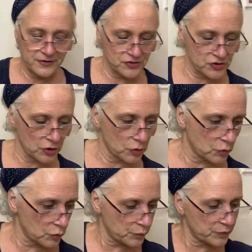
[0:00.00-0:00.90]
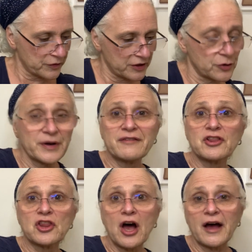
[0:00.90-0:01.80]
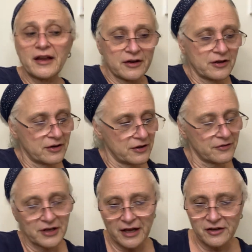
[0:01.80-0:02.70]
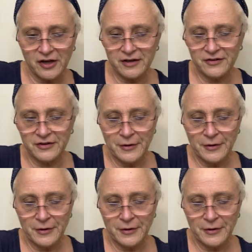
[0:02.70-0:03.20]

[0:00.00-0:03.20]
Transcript: So I don't have a lot of catalogs,